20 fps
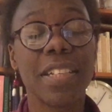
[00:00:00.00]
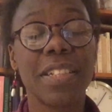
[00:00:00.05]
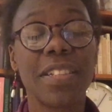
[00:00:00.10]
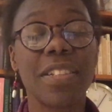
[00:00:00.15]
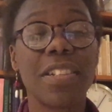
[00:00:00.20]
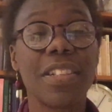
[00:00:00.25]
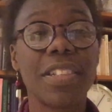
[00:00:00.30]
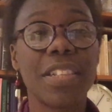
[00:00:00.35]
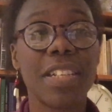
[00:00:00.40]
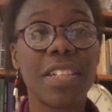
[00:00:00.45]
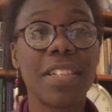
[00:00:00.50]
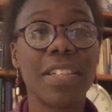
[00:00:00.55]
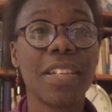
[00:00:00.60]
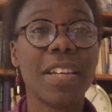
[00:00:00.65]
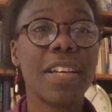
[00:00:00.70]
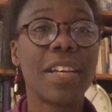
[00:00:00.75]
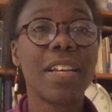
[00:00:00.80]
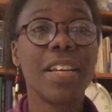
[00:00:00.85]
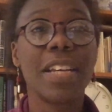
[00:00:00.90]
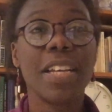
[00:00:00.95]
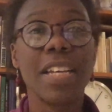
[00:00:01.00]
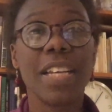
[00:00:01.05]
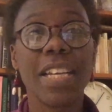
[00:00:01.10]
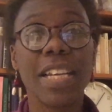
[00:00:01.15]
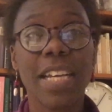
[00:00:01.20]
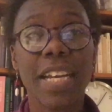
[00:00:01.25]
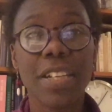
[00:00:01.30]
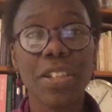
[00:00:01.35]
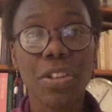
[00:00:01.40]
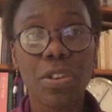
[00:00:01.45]
It's just that he
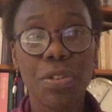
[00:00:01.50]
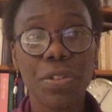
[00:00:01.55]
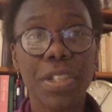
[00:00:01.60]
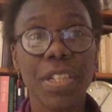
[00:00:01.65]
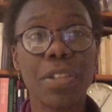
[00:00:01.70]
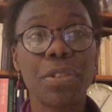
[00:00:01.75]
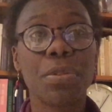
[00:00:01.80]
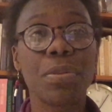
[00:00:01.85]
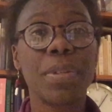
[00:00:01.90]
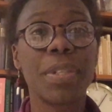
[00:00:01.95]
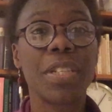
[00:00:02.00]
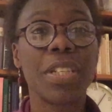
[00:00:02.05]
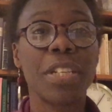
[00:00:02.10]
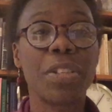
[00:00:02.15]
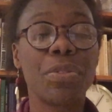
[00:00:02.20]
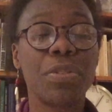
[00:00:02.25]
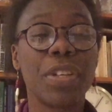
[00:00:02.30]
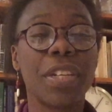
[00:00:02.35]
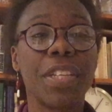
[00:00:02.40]
has contacts with the general,